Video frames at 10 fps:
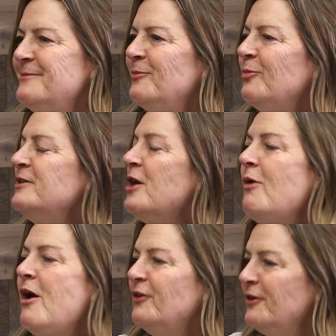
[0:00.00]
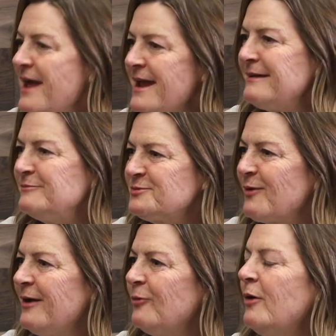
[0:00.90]
We know all their names,
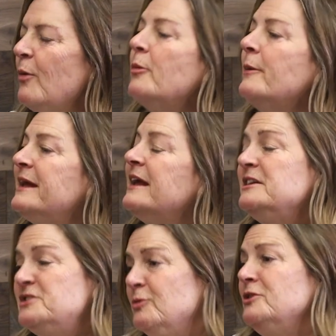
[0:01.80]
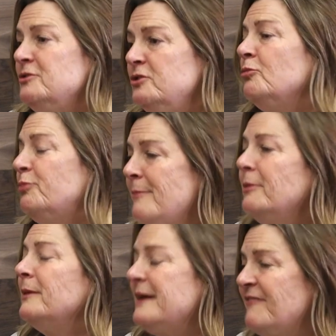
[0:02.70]
right? Well, we're beginning to, and you'll
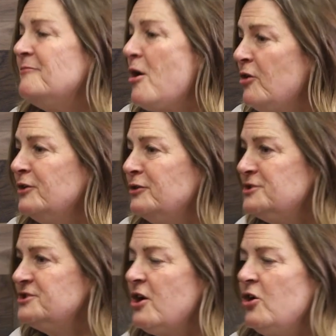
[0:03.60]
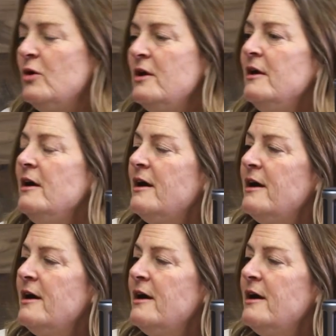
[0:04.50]
probably have them all on your show. Yep.